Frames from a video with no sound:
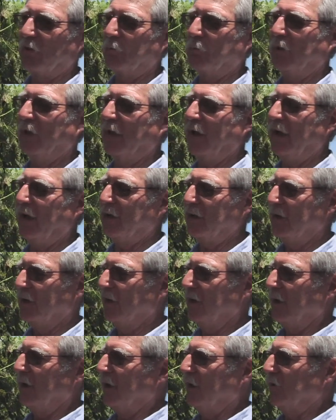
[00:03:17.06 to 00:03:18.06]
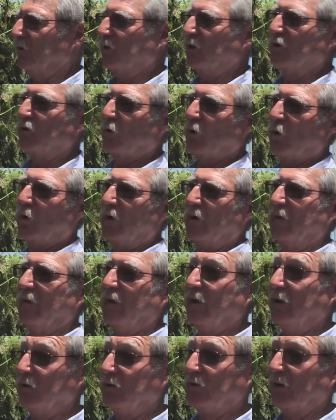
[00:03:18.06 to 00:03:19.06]
the plant is controlling
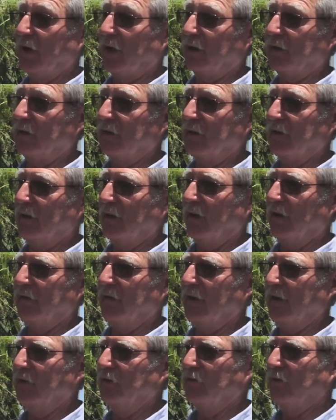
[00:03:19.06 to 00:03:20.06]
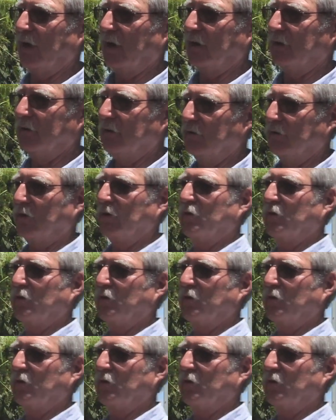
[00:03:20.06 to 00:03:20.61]
the insect, and the insect is